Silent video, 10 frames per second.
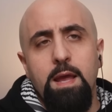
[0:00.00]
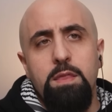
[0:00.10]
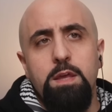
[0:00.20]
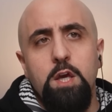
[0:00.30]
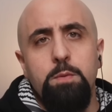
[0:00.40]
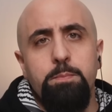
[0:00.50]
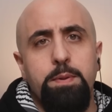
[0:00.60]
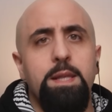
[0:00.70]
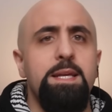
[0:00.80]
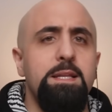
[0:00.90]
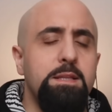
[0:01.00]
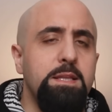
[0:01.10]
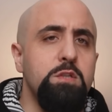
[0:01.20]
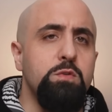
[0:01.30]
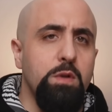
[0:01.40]
And the complete
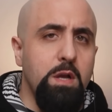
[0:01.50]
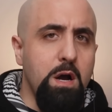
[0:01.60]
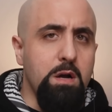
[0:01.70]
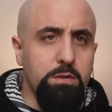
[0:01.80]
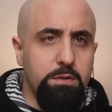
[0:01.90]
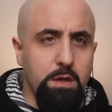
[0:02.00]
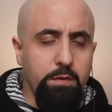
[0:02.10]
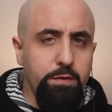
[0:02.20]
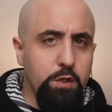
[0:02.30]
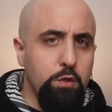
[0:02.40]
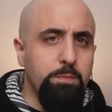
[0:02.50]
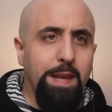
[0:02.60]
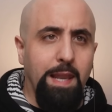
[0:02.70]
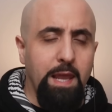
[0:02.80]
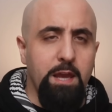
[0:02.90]
disregard of
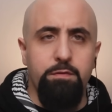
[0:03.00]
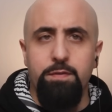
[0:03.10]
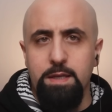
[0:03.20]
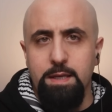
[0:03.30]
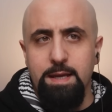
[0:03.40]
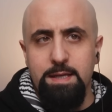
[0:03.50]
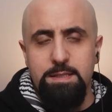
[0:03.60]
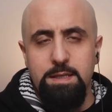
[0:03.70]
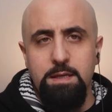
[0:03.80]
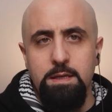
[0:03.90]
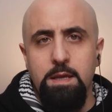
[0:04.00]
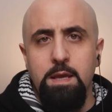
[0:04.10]
human life in Gaza